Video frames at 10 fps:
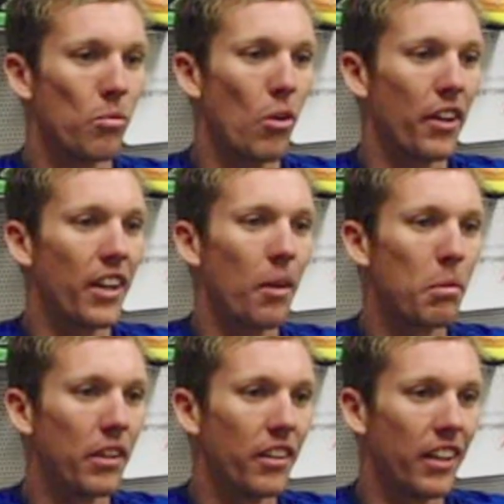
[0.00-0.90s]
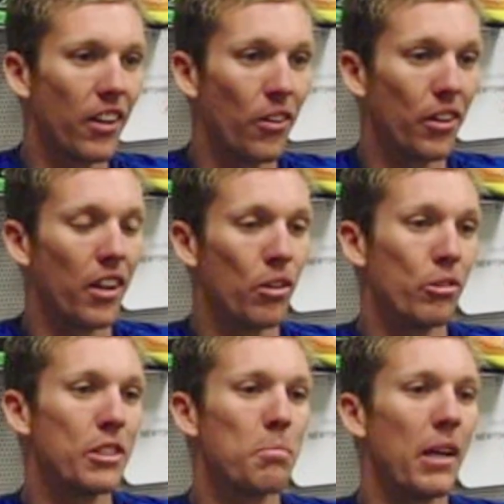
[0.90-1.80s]
wind it up and get on a
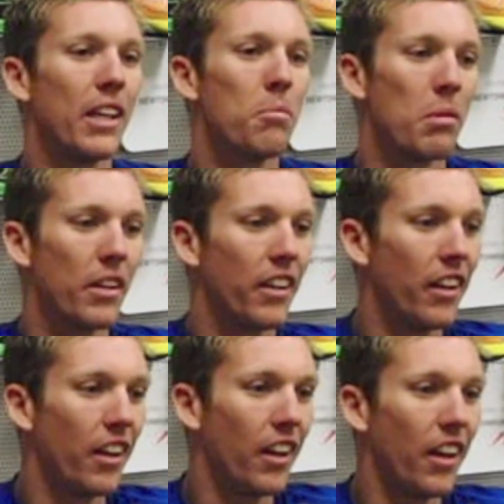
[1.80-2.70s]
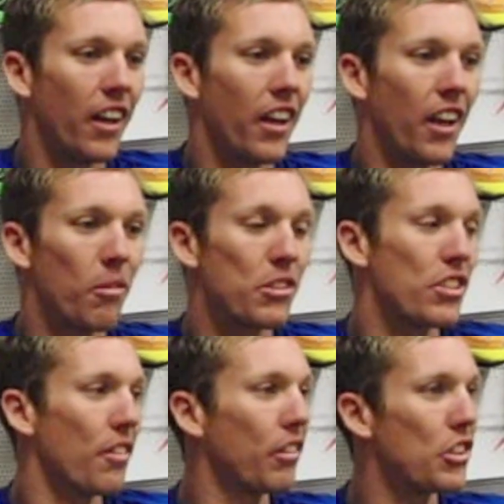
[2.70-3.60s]
good speed. But yeah, it was
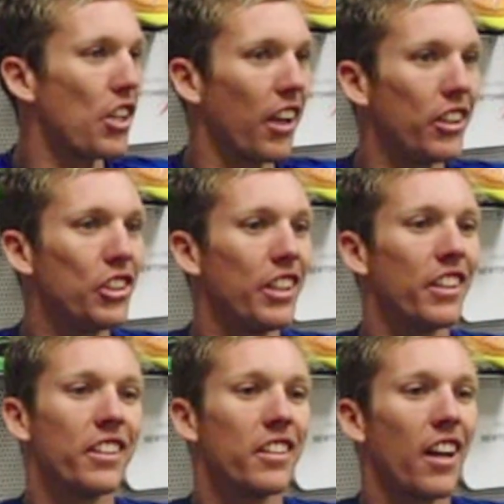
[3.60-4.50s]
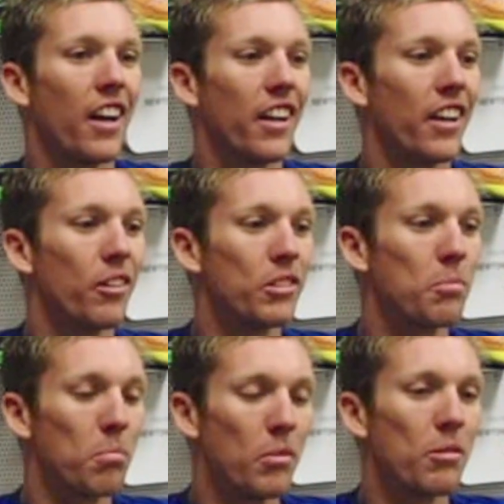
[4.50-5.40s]
definitely challenging, and it
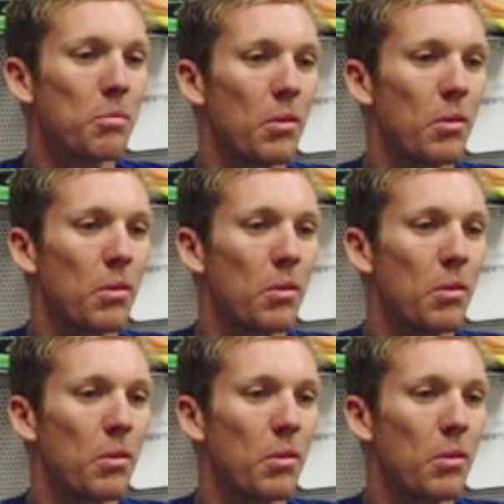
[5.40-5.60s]
was